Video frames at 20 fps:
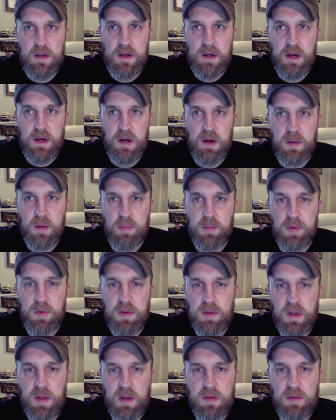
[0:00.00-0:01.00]

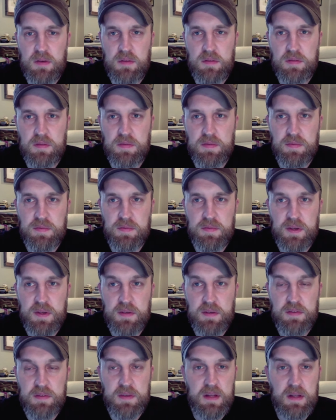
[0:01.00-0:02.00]

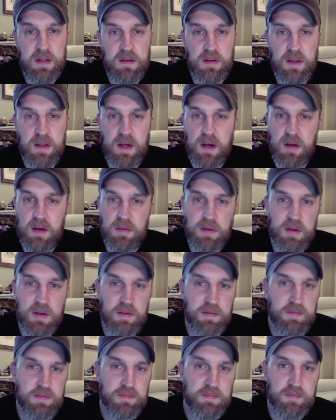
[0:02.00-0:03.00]
2015 that
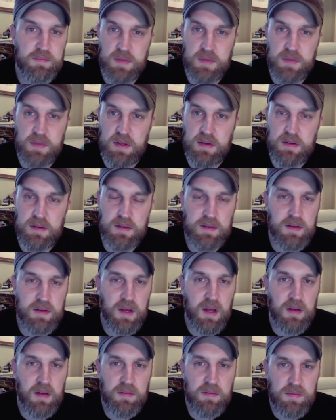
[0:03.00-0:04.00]
it kind of
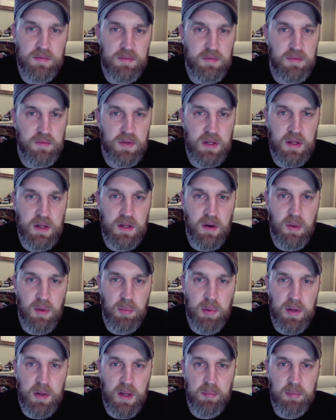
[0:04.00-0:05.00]
really opened
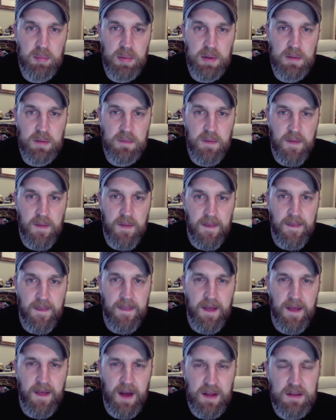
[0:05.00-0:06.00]
up. And
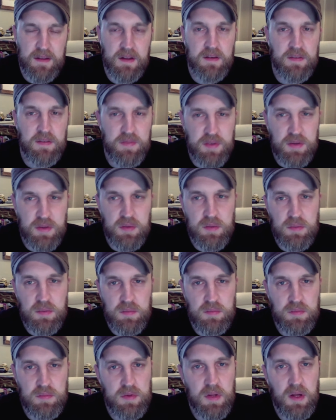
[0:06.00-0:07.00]
I'd done a few
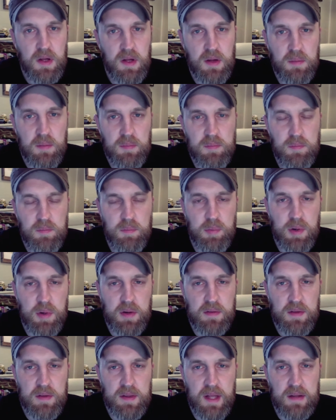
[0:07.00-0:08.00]
books at
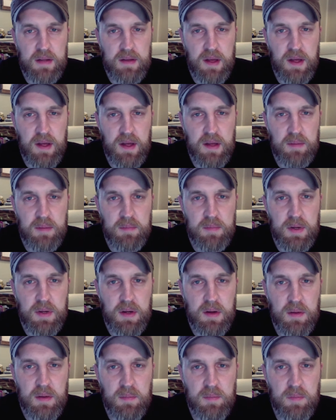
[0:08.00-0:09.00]
that
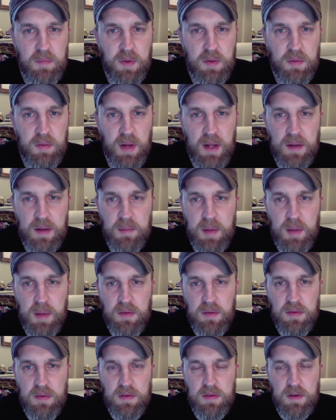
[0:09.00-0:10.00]
time with Random
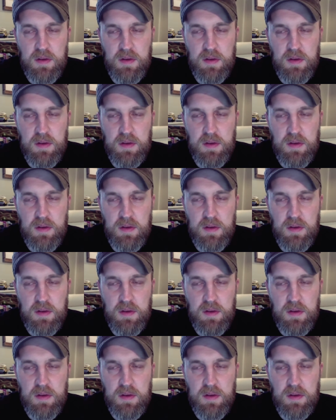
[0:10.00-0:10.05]
House,